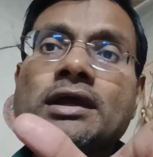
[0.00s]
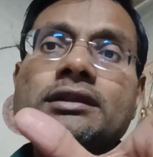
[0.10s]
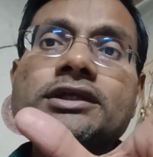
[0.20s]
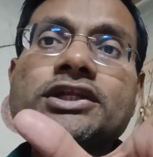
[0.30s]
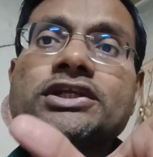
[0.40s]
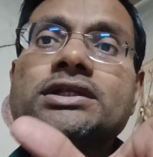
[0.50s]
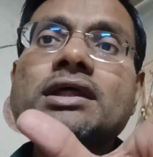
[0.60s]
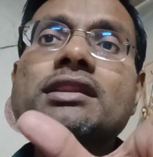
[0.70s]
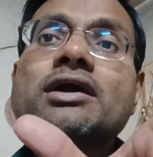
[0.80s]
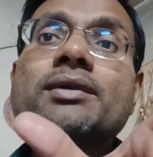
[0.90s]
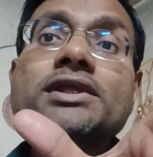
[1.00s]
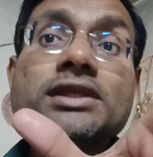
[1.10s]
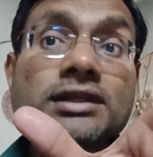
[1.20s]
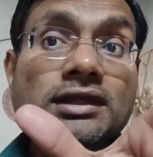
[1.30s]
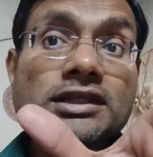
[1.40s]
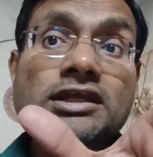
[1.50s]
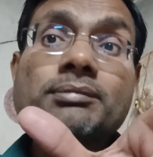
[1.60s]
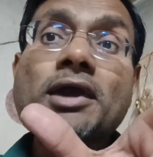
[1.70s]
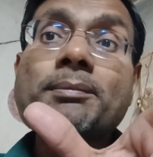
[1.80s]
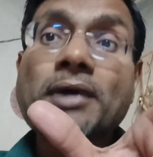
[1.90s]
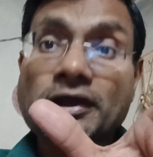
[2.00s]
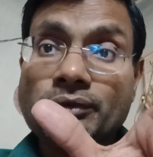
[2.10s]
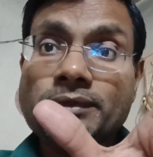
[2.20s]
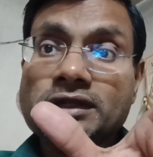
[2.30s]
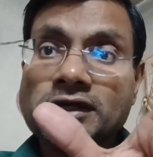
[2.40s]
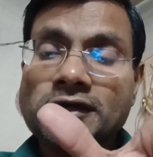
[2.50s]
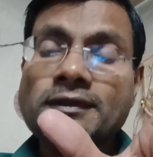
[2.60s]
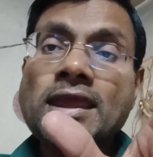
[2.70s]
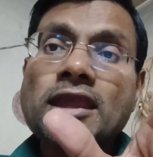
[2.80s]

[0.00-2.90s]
the distance covered increases by 5 meter.